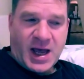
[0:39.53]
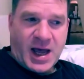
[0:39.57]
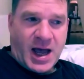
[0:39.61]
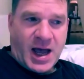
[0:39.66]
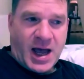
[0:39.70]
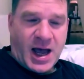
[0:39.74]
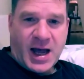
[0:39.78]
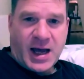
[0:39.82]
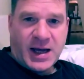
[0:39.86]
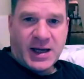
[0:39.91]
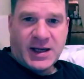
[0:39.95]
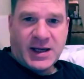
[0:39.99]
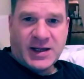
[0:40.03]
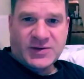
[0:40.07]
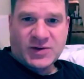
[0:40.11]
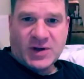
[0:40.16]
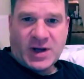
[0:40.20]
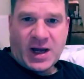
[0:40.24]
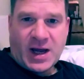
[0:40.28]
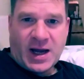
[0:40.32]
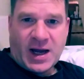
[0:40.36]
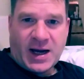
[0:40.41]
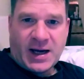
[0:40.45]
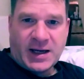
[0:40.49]
it's a
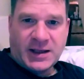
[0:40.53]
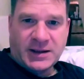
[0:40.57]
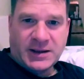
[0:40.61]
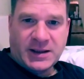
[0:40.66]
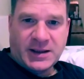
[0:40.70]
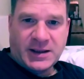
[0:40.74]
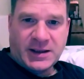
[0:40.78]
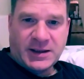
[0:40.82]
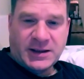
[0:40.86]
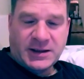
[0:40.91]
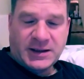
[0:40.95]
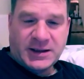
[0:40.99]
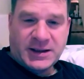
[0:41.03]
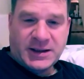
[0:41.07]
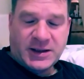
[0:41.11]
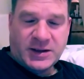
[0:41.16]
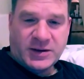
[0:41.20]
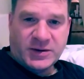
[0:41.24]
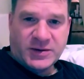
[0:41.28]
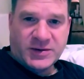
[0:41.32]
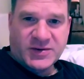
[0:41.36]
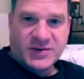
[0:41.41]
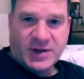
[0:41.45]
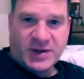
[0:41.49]
highly
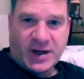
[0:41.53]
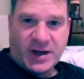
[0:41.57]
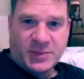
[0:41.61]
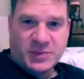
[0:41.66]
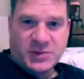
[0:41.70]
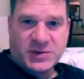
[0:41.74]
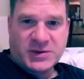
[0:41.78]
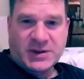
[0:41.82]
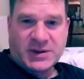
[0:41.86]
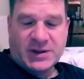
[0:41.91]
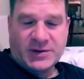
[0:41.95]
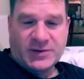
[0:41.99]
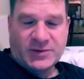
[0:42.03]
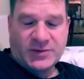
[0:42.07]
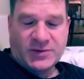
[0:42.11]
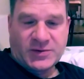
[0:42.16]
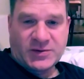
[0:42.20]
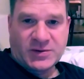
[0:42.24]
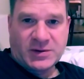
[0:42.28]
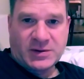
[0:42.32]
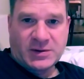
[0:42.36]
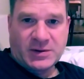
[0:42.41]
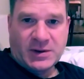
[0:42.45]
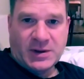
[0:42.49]
illegal
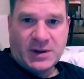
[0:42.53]
substance.